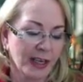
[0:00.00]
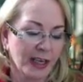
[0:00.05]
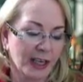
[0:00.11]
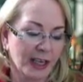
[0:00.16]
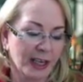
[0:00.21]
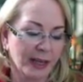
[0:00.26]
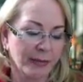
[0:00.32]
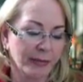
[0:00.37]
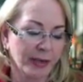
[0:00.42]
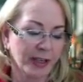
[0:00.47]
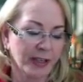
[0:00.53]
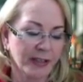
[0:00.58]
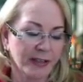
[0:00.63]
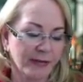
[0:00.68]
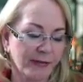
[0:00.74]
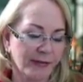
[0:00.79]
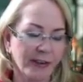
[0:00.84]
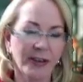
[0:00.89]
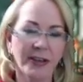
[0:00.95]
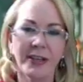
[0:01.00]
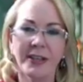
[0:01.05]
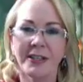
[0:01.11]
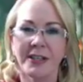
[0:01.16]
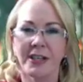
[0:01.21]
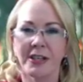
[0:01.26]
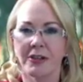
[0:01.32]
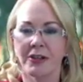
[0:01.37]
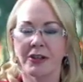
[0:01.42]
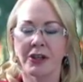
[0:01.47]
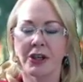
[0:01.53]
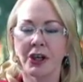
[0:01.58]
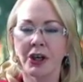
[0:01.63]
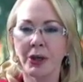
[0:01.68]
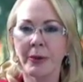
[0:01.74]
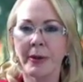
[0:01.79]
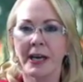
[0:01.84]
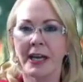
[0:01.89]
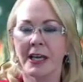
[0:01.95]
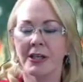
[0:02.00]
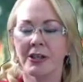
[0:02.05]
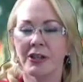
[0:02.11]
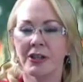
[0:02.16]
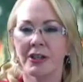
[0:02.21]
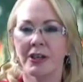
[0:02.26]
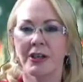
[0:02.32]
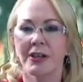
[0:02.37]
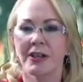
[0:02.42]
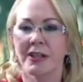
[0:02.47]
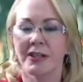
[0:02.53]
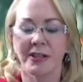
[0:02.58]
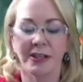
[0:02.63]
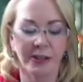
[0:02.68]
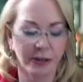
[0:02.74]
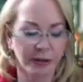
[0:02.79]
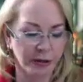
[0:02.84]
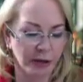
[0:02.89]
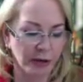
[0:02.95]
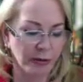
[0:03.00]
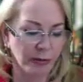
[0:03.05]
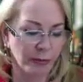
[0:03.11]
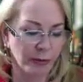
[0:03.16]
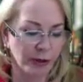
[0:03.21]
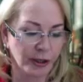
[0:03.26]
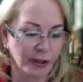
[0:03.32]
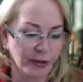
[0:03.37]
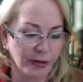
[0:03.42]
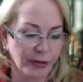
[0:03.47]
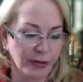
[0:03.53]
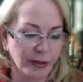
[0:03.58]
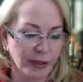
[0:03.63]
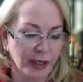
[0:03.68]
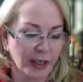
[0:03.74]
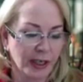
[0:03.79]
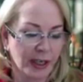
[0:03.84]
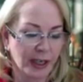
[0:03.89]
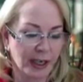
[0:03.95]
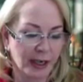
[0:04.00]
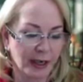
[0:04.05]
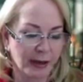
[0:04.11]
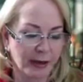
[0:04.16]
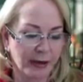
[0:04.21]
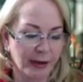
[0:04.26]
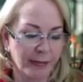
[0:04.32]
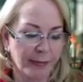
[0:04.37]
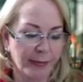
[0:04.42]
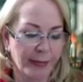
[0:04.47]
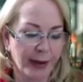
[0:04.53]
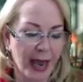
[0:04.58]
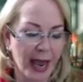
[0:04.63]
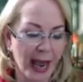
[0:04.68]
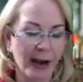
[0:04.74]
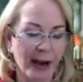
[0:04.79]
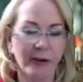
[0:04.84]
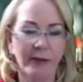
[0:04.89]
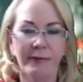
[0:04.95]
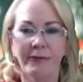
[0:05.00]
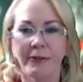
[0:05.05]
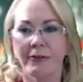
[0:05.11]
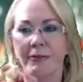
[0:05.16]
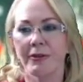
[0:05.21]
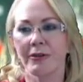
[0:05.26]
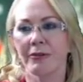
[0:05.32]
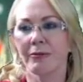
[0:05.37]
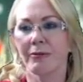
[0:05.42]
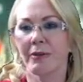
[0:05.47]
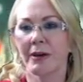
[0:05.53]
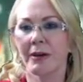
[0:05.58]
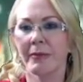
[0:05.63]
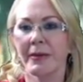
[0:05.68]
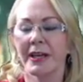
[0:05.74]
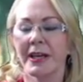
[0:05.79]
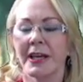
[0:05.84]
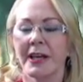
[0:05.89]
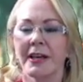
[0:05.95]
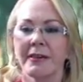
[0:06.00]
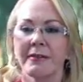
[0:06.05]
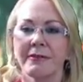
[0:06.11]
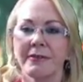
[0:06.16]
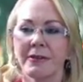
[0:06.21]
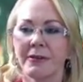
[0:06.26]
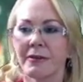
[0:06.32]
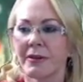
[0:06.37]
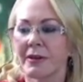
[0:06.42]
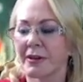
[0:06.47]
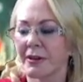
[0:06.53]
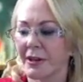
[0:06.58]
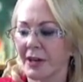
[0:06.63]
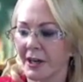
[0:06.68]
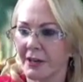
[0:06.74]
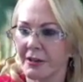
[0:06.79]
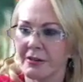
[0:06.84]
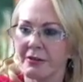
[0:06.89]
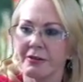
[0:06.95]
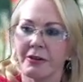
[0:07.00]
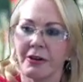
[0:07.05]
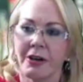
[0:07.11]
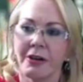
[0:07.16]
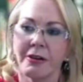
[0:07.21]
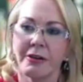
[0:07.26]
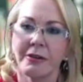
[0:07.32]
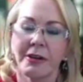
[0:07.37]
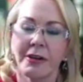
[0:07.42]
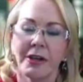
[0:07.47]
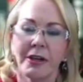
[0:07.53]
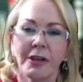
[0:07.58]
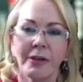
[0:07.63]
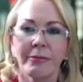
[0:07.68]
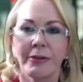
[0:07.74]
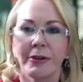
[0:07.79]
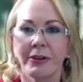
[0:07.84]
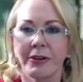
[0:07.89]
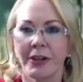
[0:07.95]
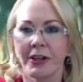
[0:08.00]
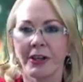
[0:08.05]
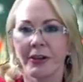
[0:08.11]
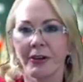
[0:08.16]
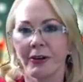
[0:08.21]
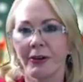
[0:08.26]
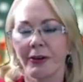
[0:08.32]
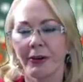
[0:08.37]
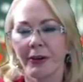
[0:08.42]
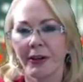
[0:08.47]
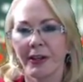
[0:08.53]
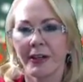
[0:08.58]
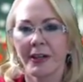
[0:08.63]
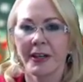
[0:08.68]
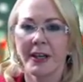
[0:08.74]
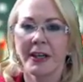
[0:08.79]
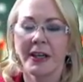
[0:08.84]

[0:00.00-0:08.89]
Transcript: But it's a very determination and strong will, powerful. You want to be careful that you're not putting your